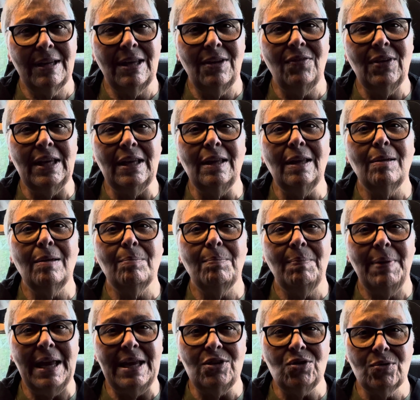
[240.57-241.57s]
giving
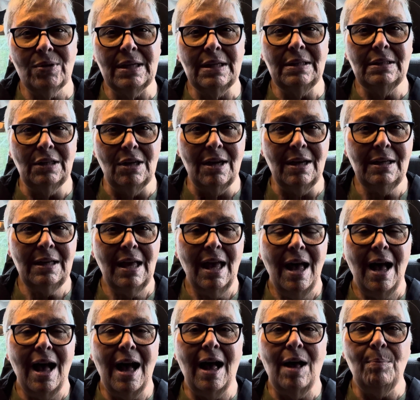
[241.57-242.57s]
Patreon a look.
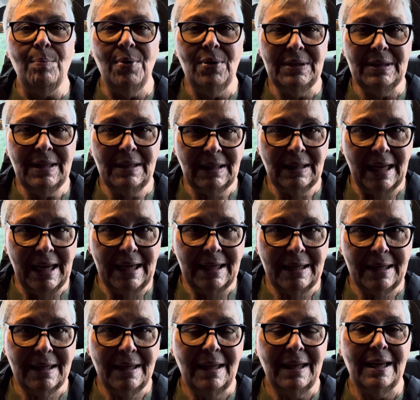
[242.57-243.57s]
I'll put the
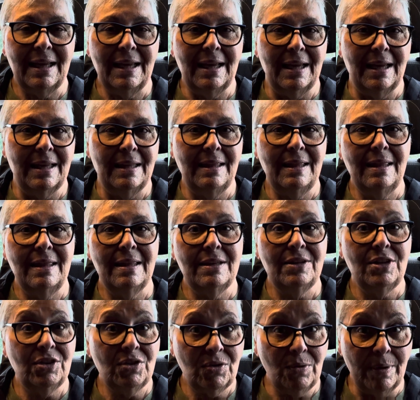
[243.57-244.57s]
link in the
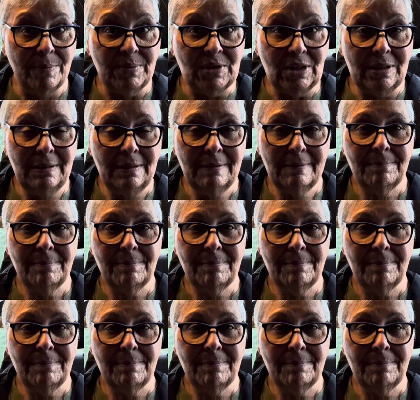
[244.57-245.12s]
description.